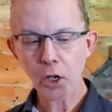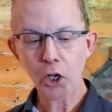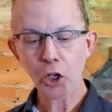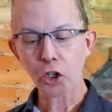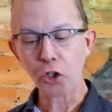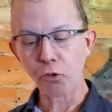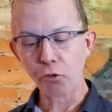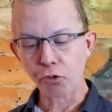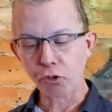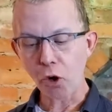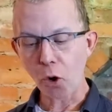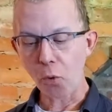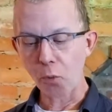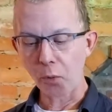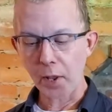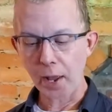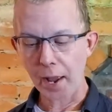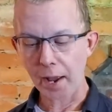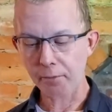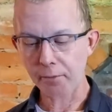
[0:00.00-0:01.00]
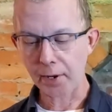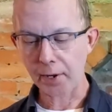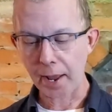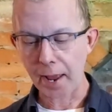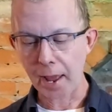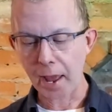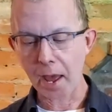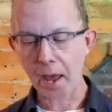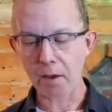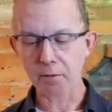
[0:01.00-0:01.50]
you don't have to
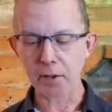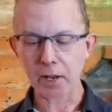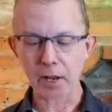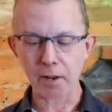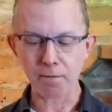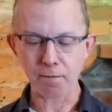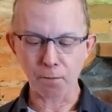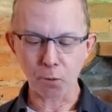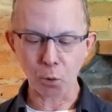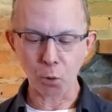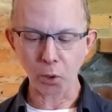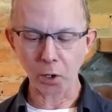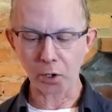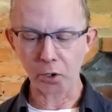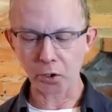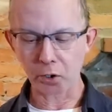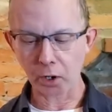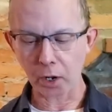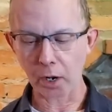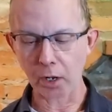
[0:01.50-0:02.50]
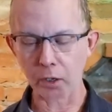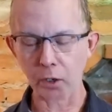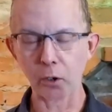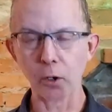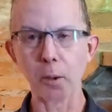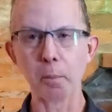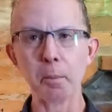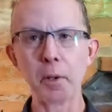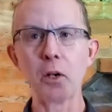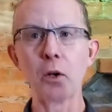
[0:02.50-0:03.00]
have a $400
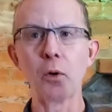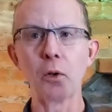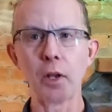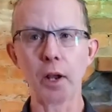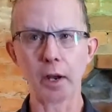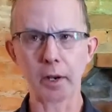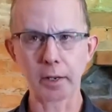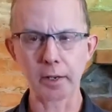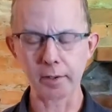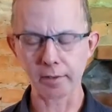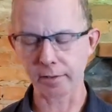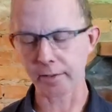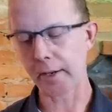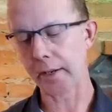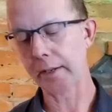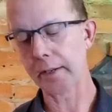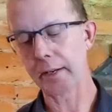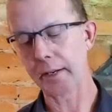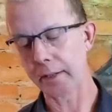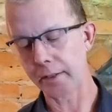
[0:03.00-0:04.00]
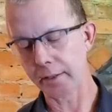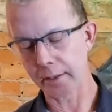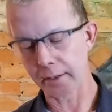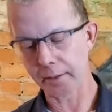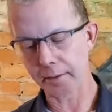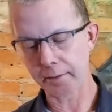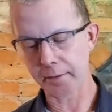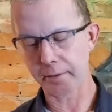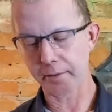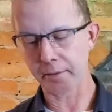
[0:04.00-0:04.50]
aminoyaki set like
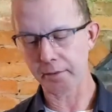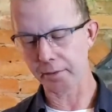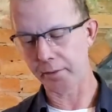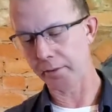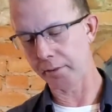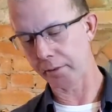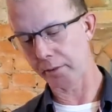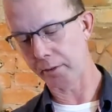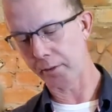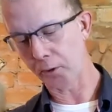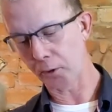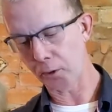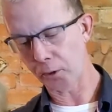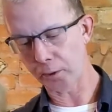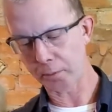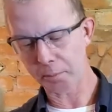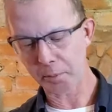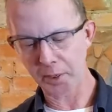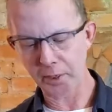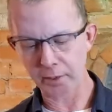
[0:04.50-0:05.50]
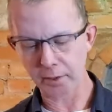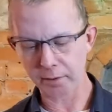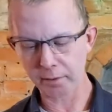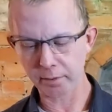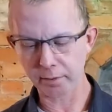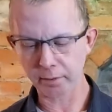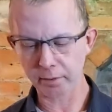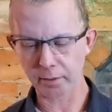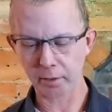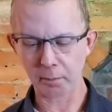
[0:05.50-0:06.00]
this. This is an art
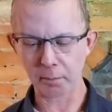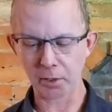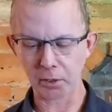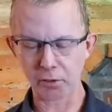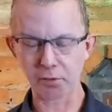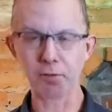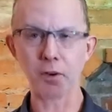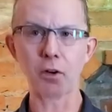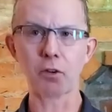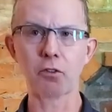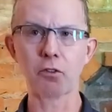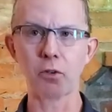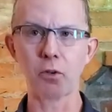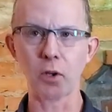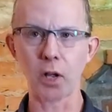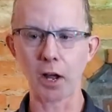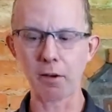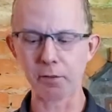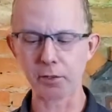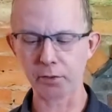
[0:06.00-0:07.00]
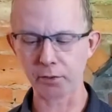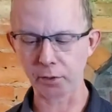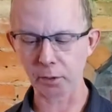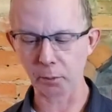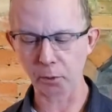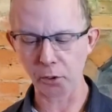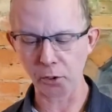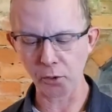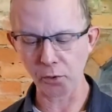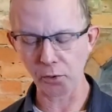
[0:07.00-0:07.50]
piece. I mean, it's functional, obviously we're
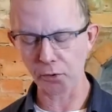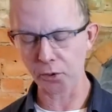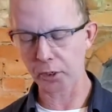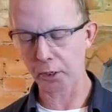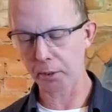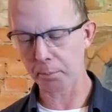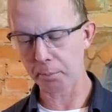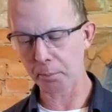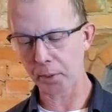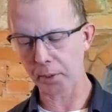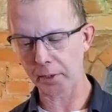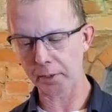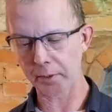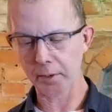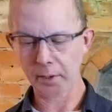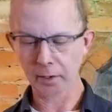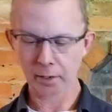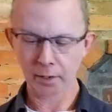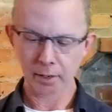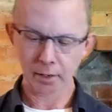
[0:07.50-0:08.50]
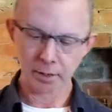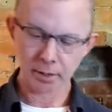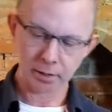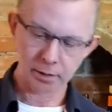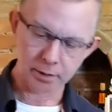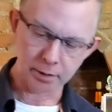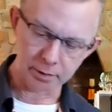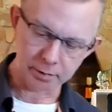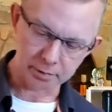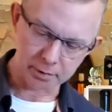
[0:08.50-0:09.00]
using it, but
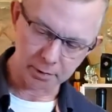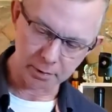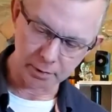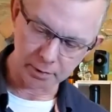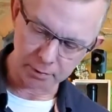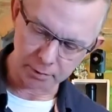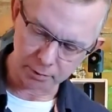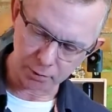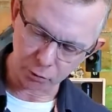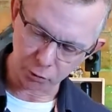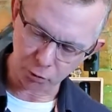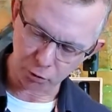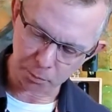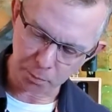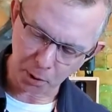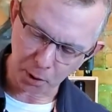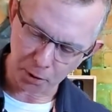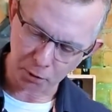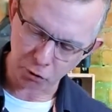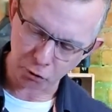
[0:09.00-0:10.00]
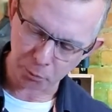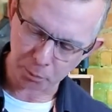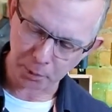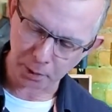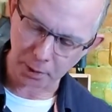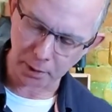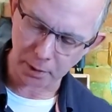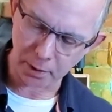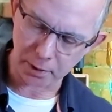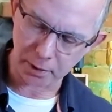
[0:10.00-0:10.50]
this was bought in
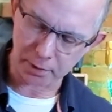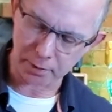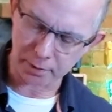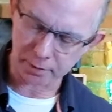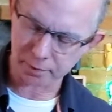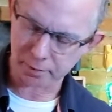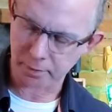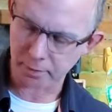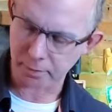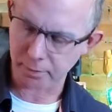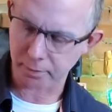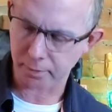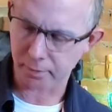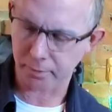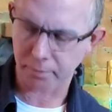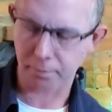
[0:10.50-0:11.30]
Japan, and this is